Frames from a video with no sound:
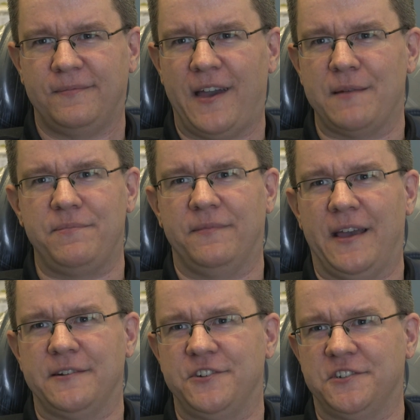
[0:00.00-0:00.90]
yeah, I'd,
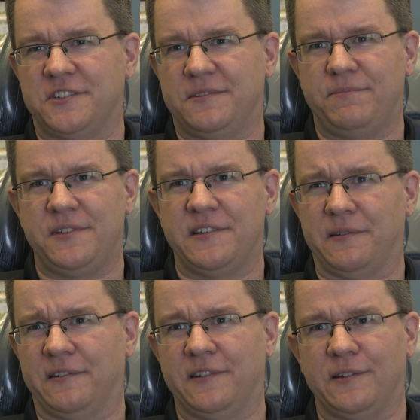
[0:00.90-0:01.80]
I'd just be
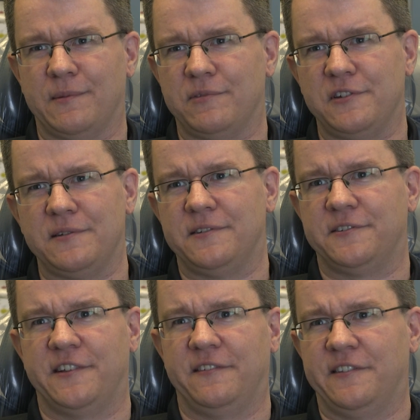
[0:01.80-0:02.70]
in complete
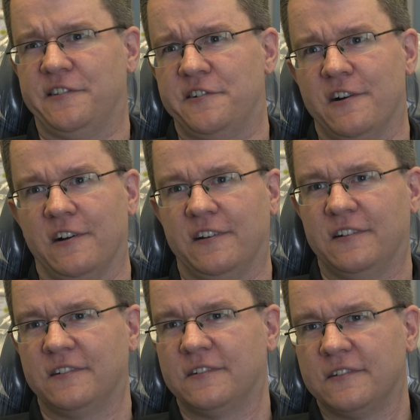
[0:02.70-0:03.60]
in the dark. Yeah,